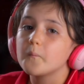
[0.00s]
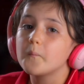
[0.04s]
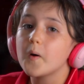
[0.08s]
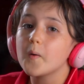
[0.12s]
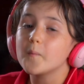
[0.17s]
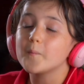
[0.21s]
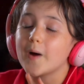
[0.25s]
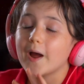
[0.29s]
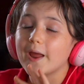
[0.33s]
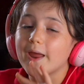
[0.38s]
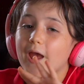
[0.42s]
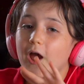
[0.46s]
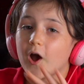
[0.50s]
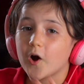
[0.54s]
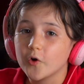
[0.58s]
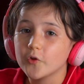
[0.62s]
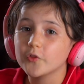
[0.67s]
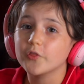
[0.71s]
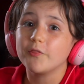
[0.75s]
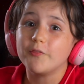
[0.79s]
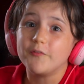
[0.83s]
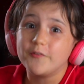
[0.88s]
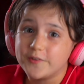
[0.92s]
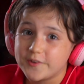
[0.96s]
but my
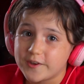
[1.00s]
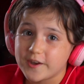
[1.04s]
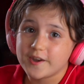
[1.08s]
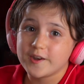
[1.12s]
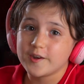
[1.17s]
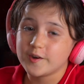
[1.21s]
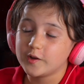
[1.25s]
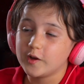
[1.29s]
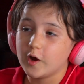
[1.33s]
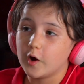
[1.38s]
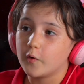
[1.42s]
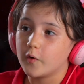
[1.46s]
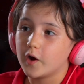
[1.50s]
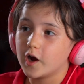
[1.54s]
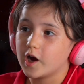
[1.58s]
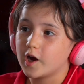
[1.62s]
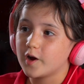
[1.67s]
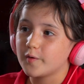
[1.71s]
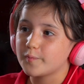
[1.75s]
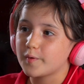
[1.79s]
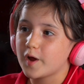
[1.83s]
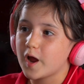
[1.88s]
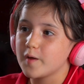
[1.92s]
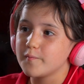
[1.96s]
health didn't go
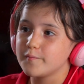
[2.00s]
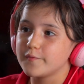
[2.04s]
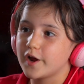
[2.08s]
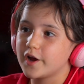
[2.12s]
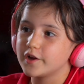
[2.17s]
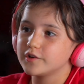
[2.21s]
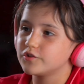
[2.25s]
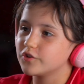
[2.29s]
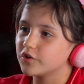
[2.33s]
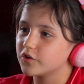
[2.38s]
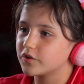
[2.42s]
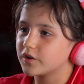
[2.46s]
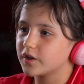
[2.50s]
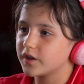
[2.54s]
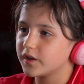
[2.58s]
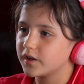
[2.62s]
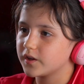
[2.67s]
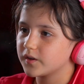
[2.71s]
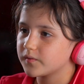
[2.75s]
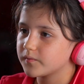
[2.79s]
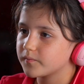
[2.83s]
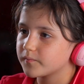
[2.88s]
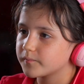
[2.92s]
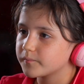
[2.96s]
up. I'm not
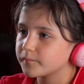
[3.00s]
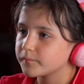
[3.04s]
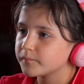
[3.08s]
joking.